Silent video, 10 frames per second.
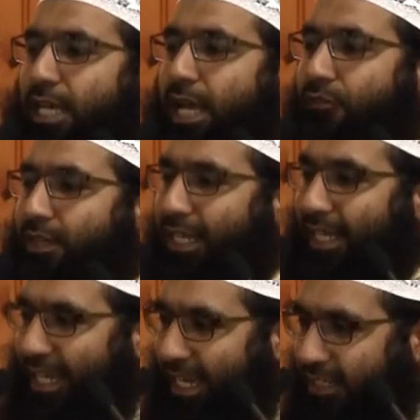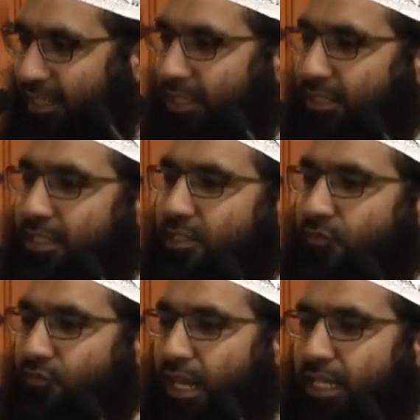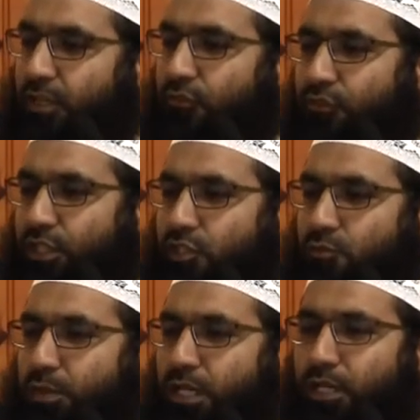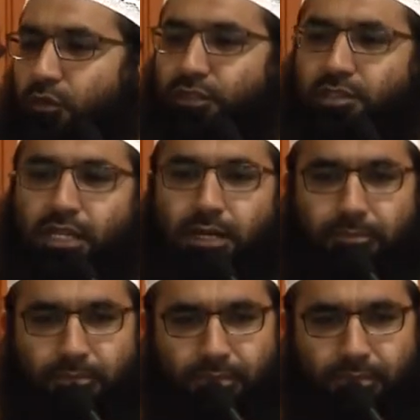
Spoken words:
they have neglected this very first pillar of Islam.